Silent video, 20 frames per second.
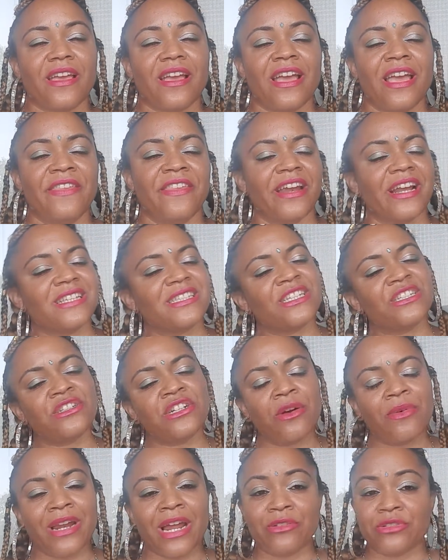And then I said, you
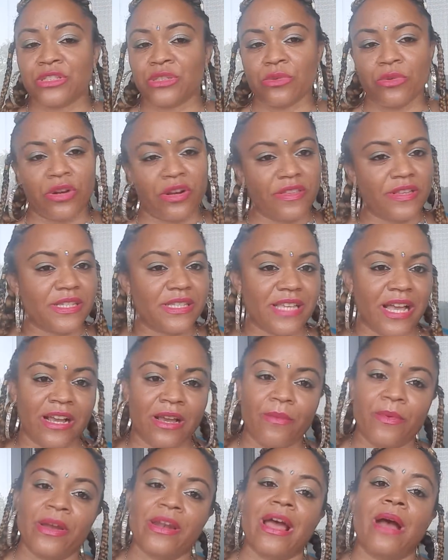know what, I'll just order the
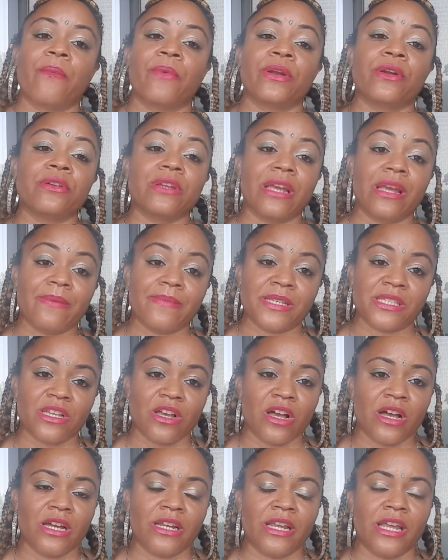second one. I went on
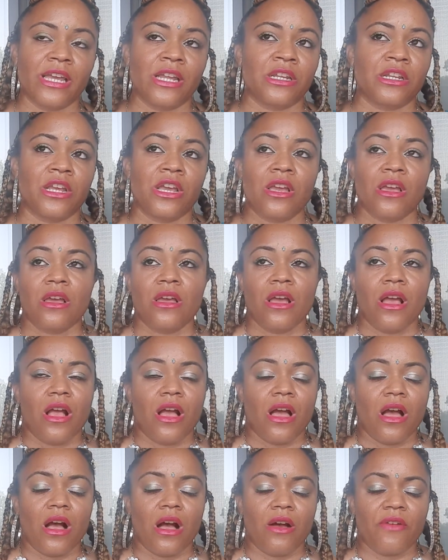Amazon, and
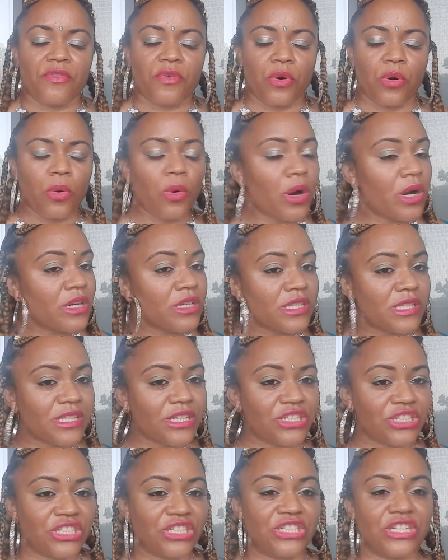of course,
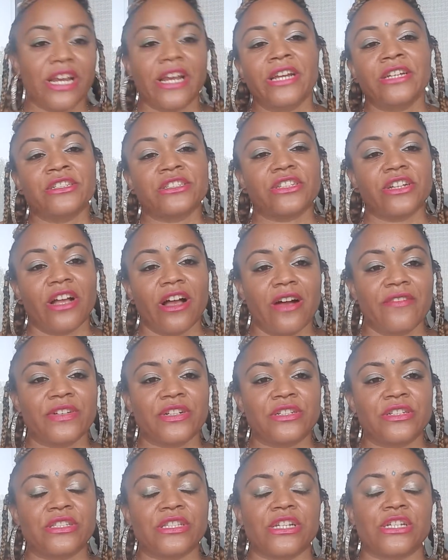she changed the
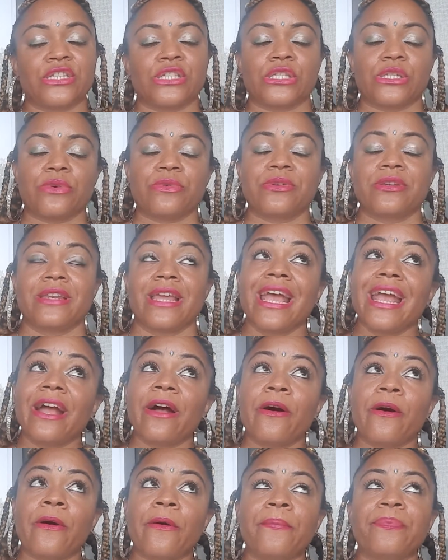covers, and so
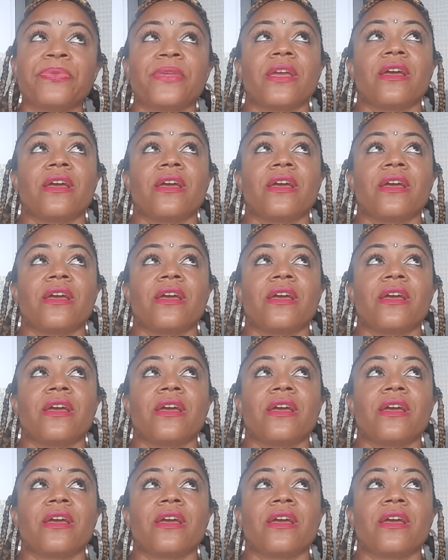now,